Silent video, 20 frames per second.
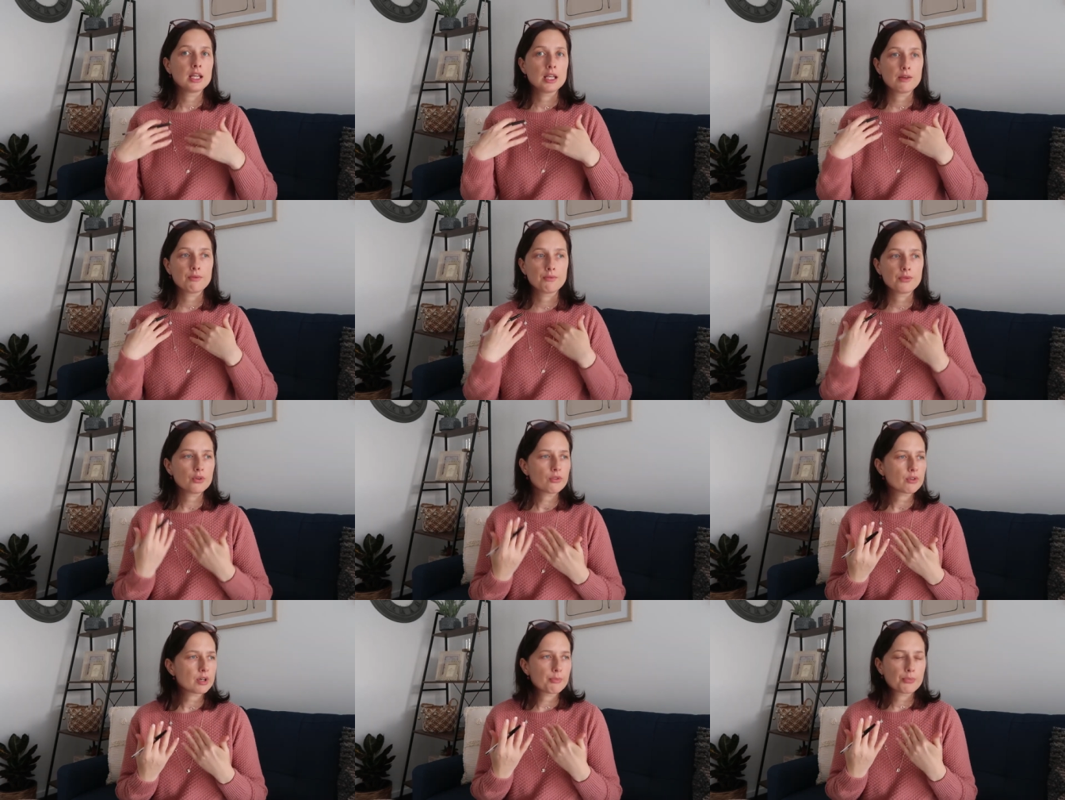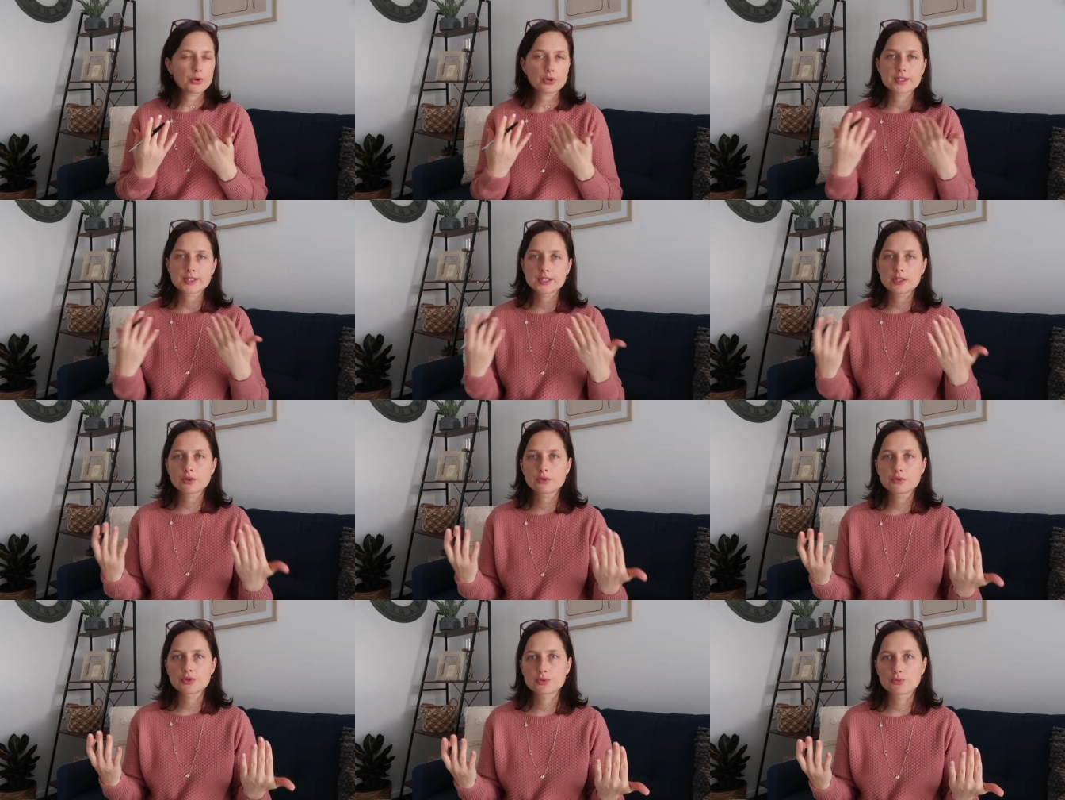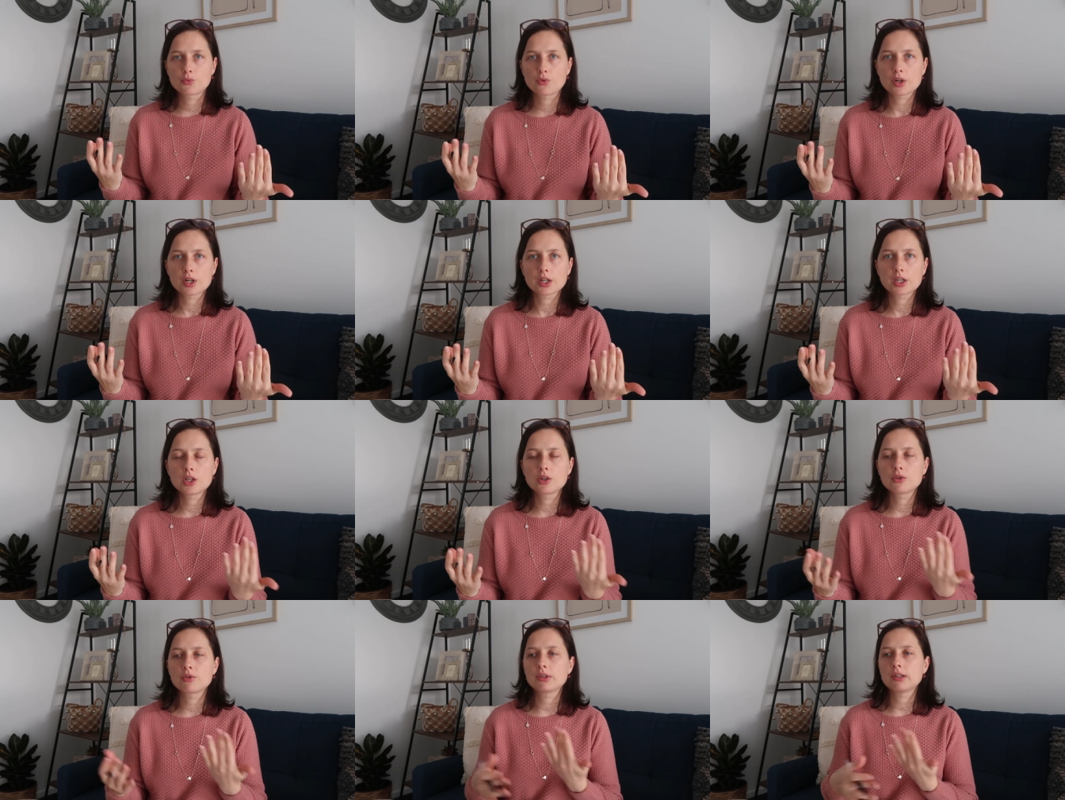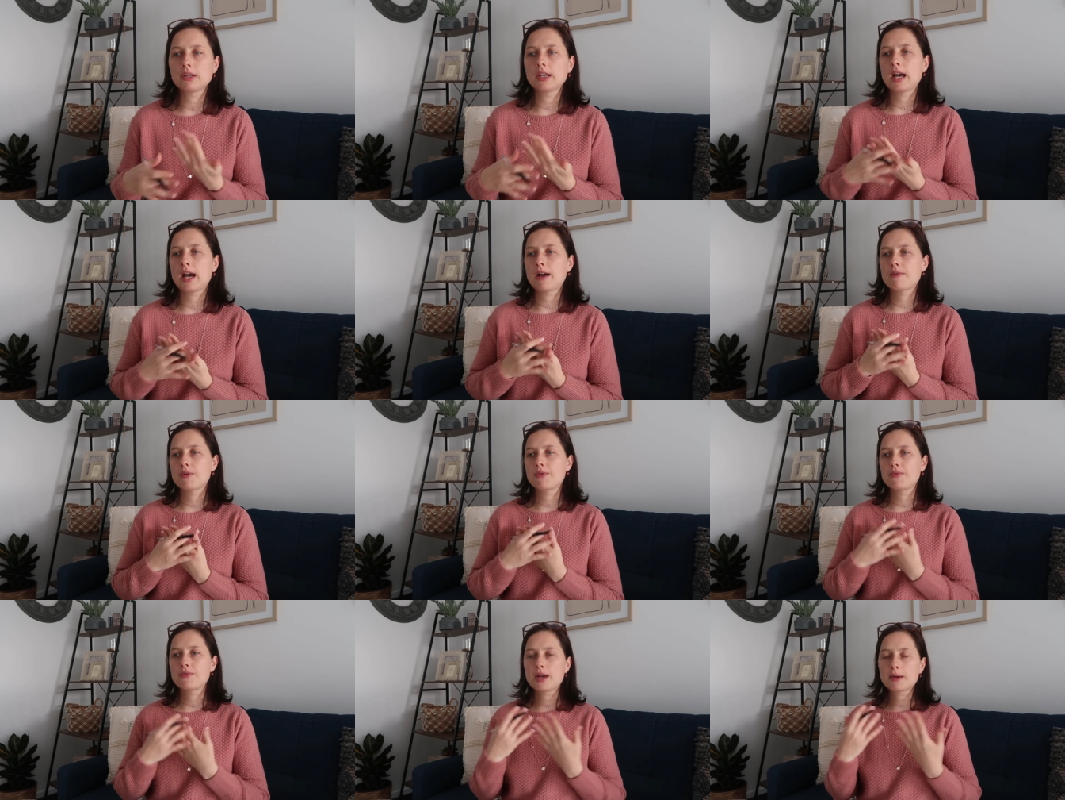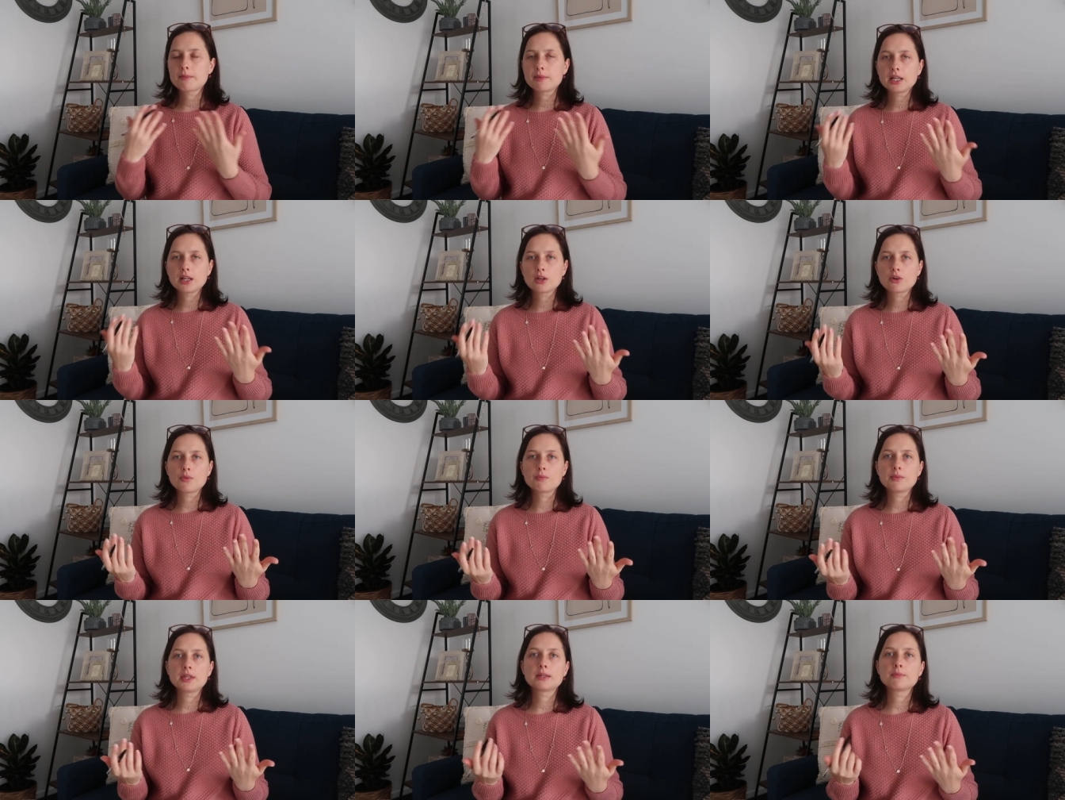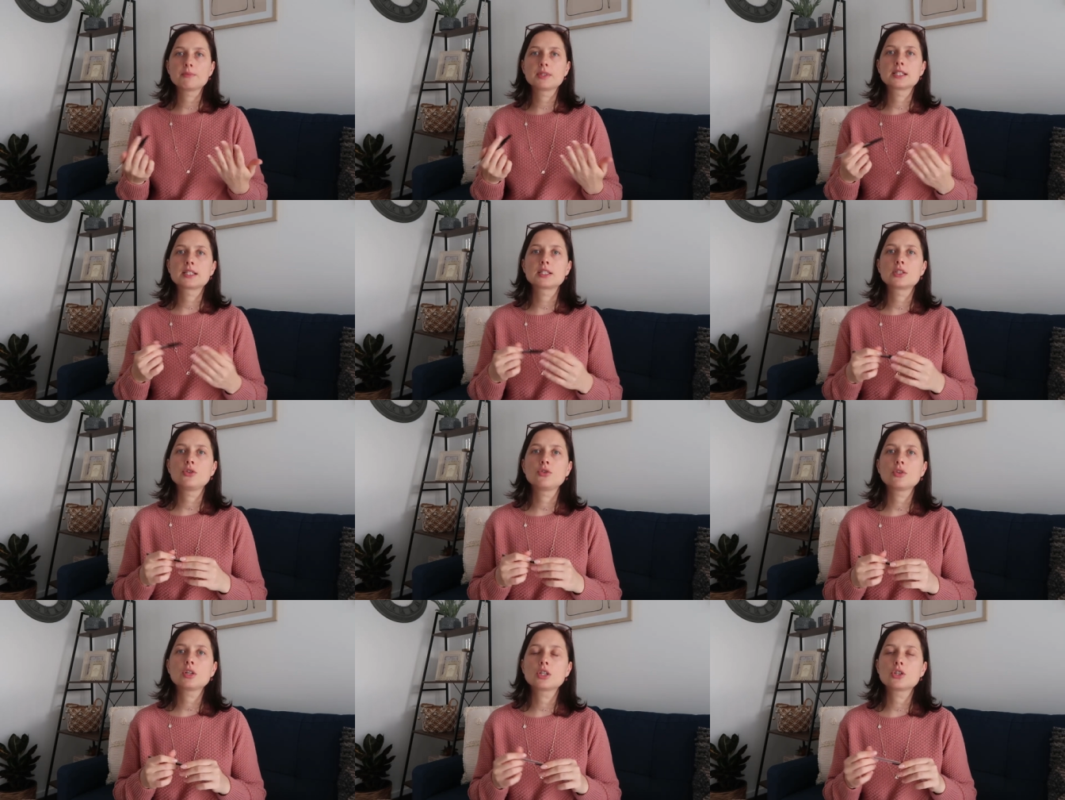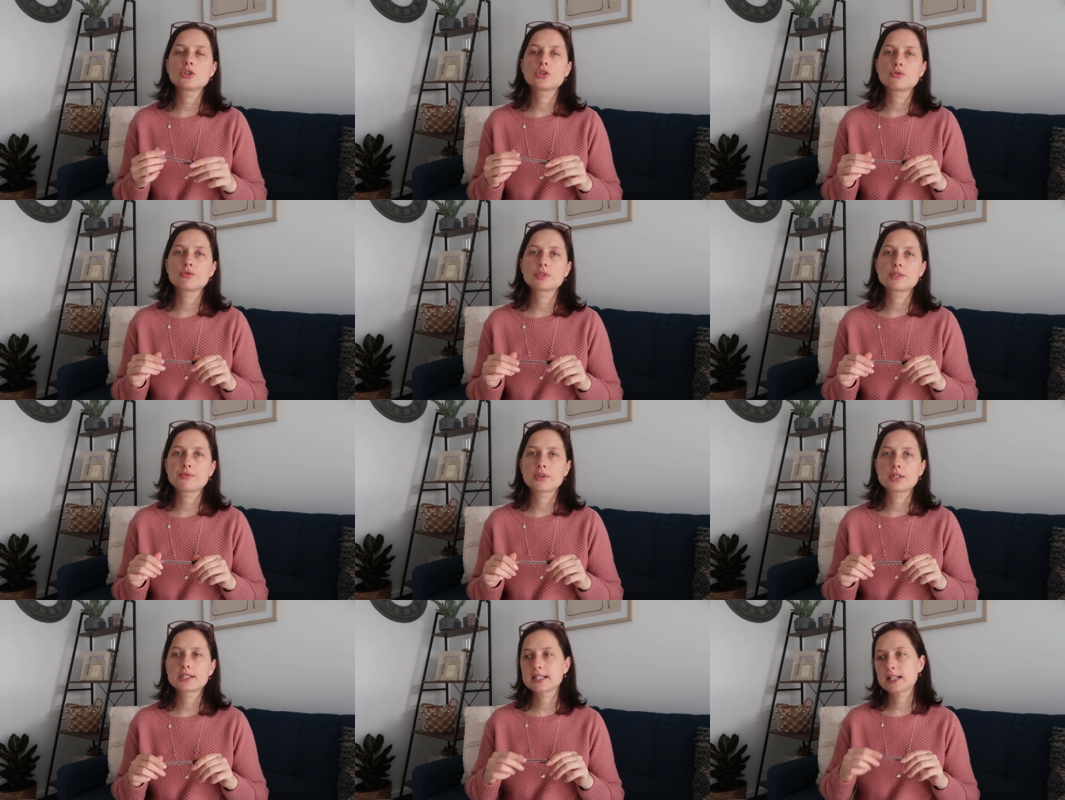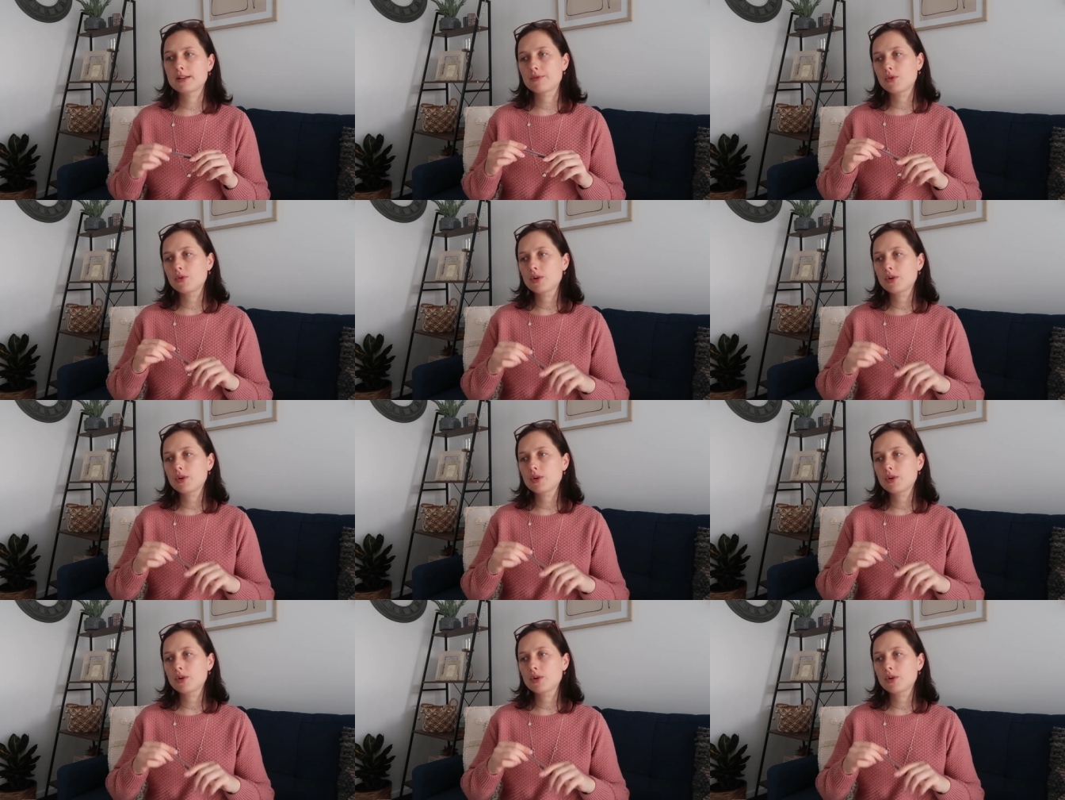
If you're a person who's working or you have a family commitments, you can choose for yourself,